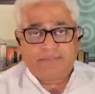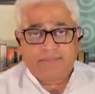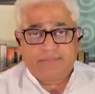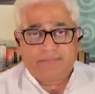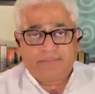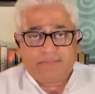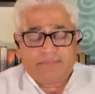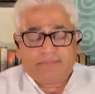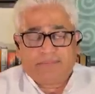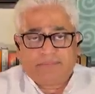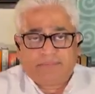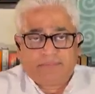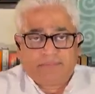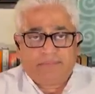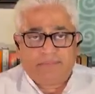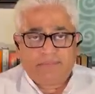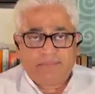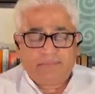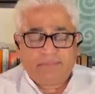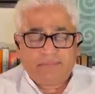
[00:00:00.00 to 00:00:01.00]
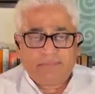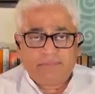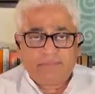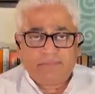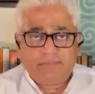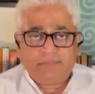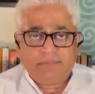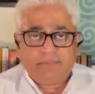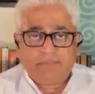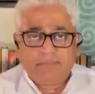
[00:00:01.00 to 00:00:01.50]

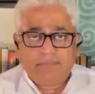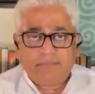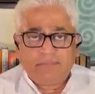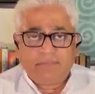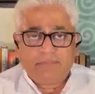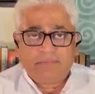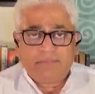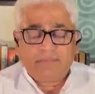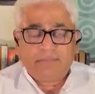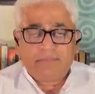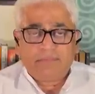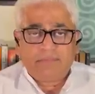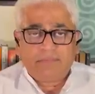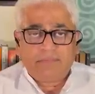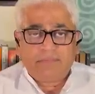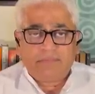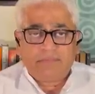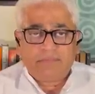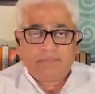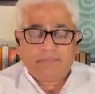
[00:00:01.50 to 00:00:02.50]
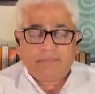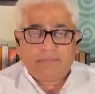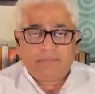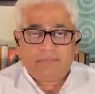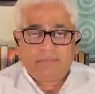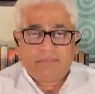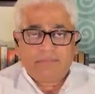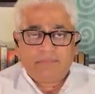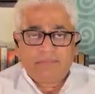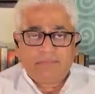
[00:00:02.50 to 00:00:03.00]

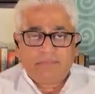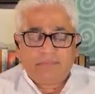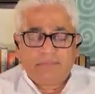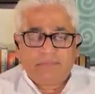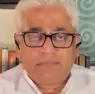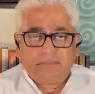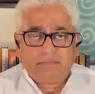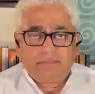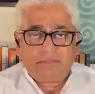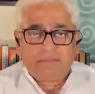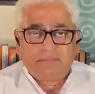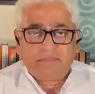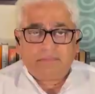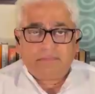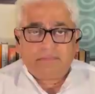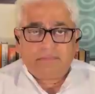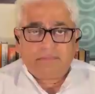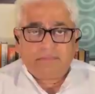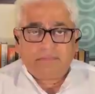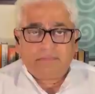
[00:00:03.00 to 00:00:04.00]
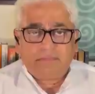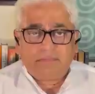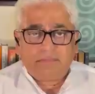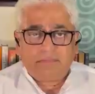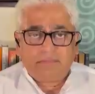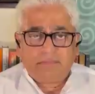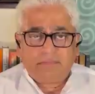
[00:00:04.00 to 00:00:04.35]
[no speech]